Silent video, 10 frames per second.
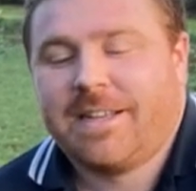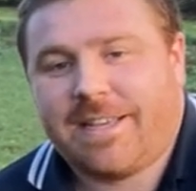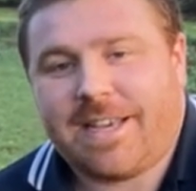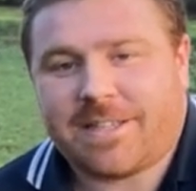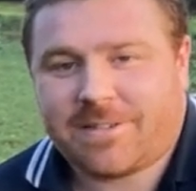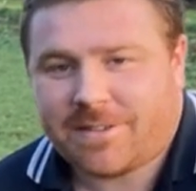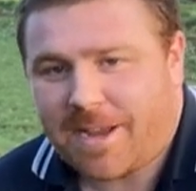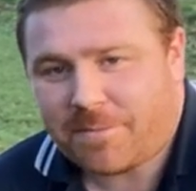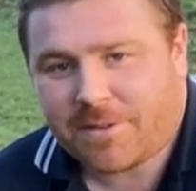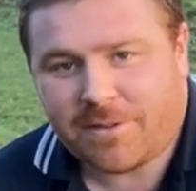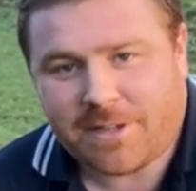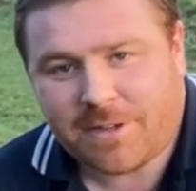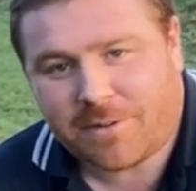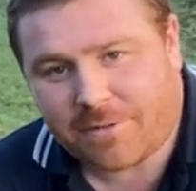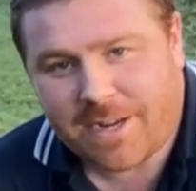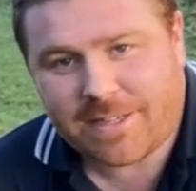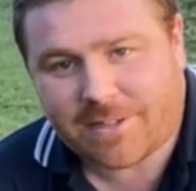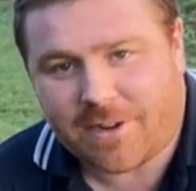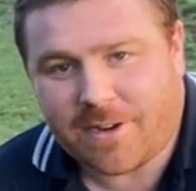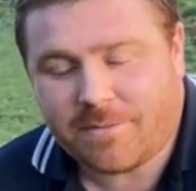yes, absolutely great
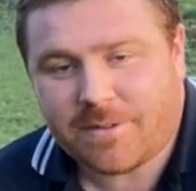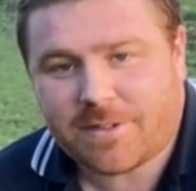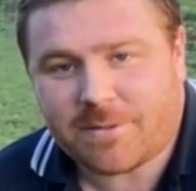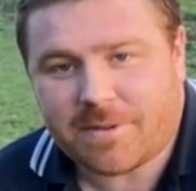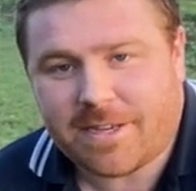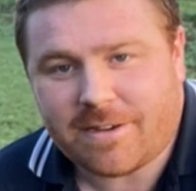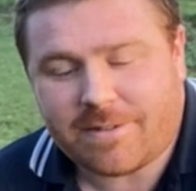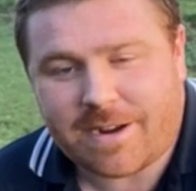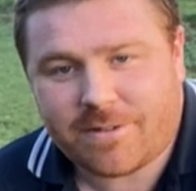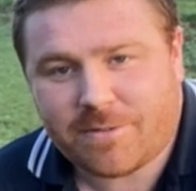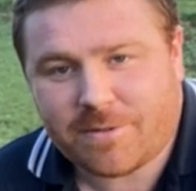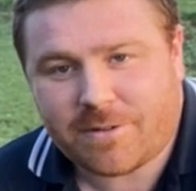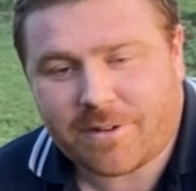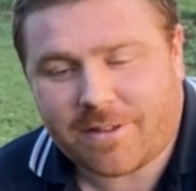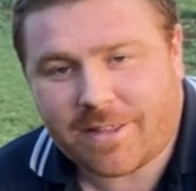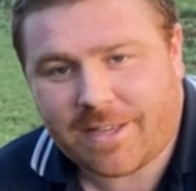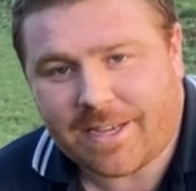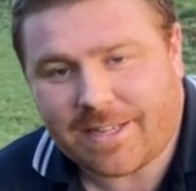time to be around in the world, I think.